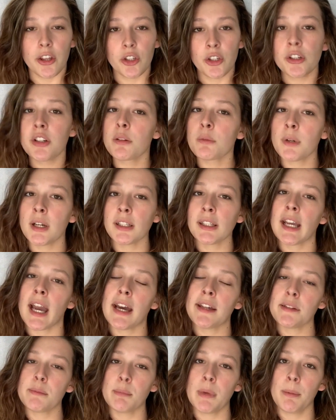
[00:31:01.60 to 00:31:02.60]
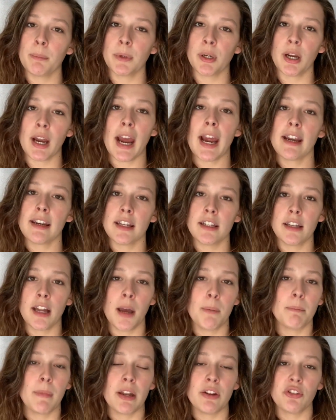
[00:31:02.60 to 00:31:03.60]
there was one cast member I did
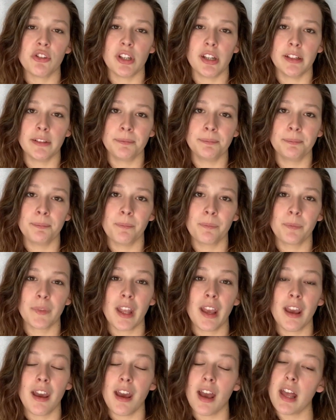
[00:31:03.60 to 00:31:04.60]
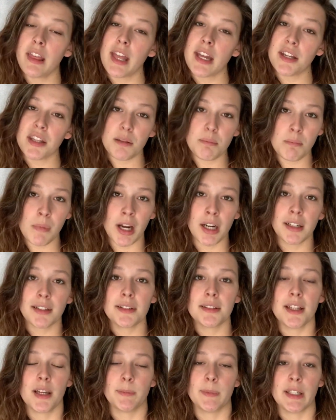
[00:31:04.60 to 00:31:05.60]
not mention, and that is Mark
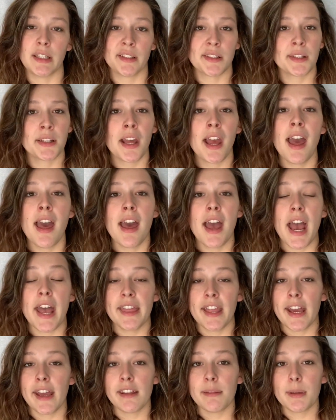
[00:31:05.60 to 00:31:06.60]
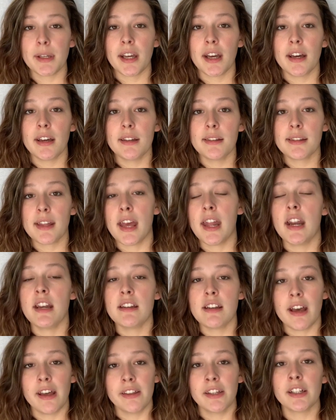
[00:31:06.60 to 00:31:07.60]
Simmons. And that is because in
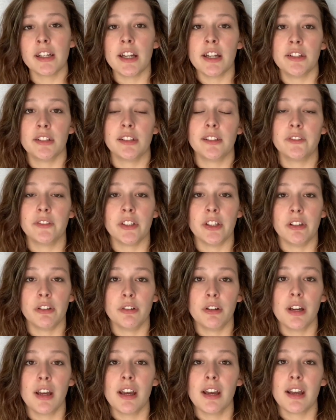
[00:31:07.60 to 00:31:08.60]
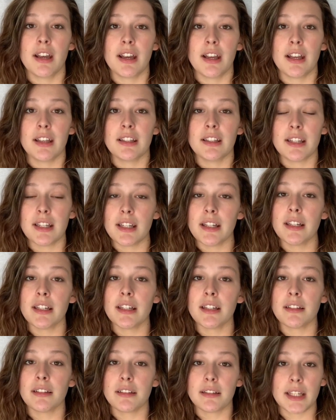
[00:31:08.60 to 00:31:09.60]
another interview,
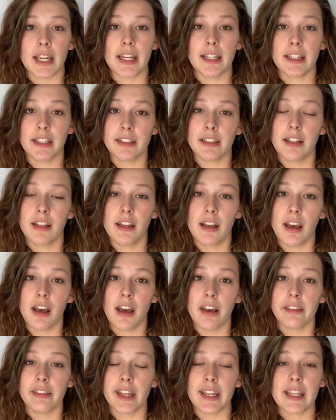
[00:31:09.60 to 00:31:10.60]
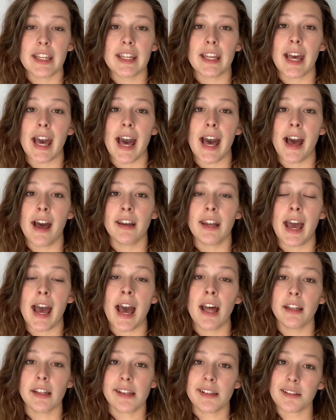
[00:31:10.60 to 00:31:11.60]
he stated that he had
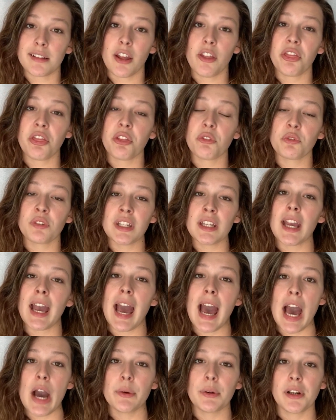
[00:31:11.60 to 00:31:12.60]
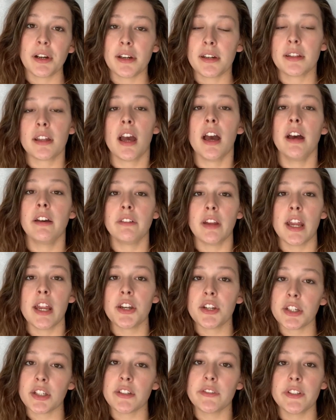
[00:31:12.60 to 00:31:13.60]
at least 3 hours of
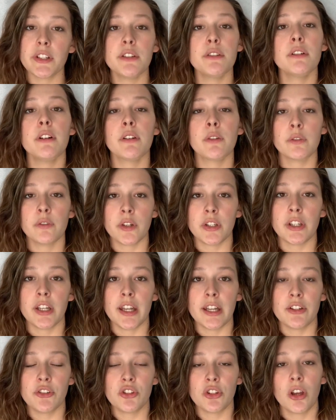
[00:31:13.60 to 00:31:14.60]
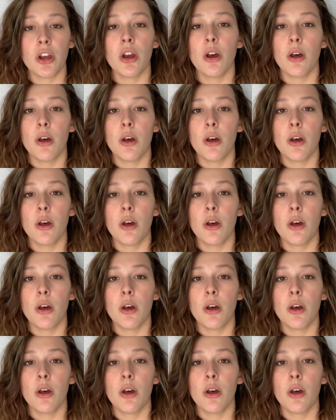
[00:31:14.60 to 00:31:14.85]
interview footage